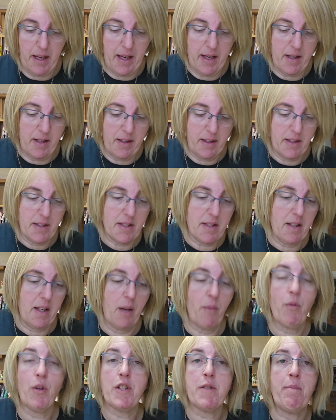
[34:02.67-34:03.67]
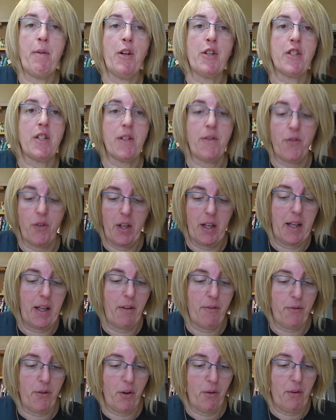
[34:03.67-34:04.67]
And it was purchased for a
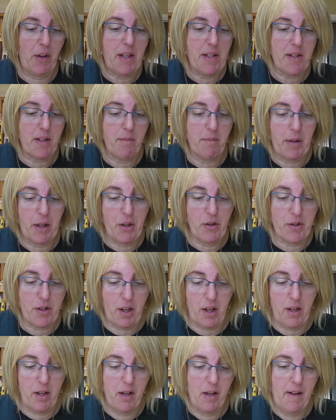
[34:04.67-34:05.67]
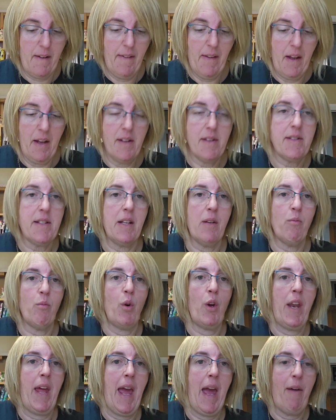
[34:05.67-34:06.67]
kit for a reason, because I didn't
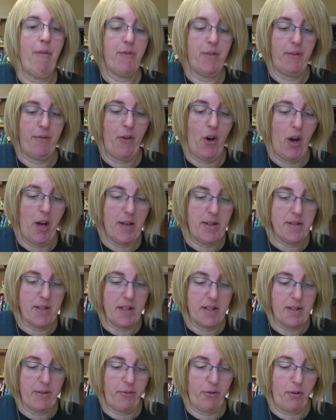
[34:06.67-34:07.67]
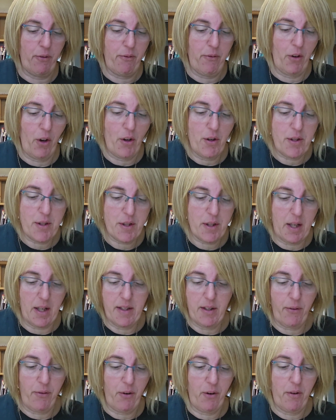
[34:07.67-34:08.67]
want to have to find a different floss, a
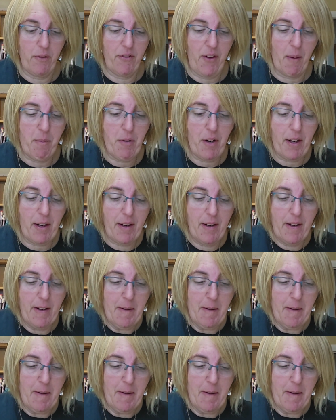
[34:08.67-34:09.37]
different fabric.